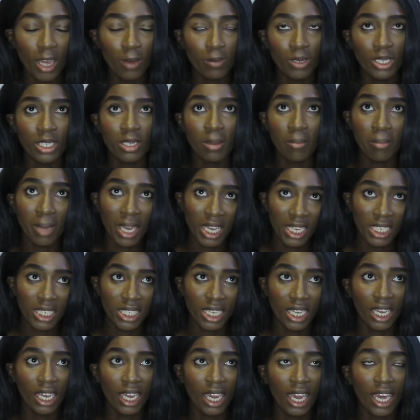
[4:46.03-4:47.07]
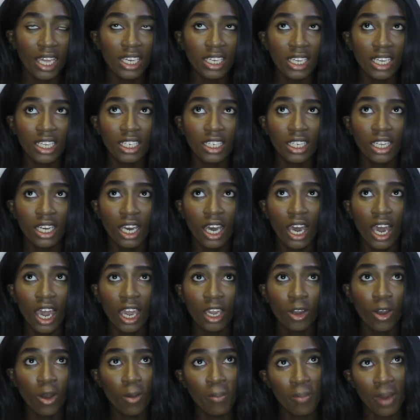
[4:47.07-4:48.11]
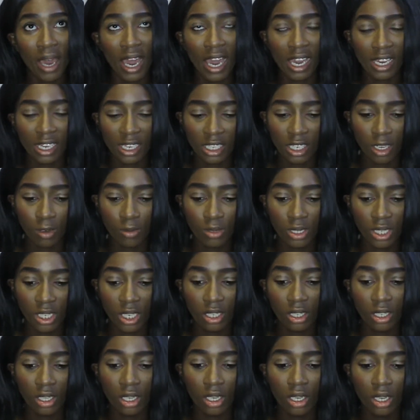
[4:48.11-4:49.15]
it was amazing, and then I got back and I was in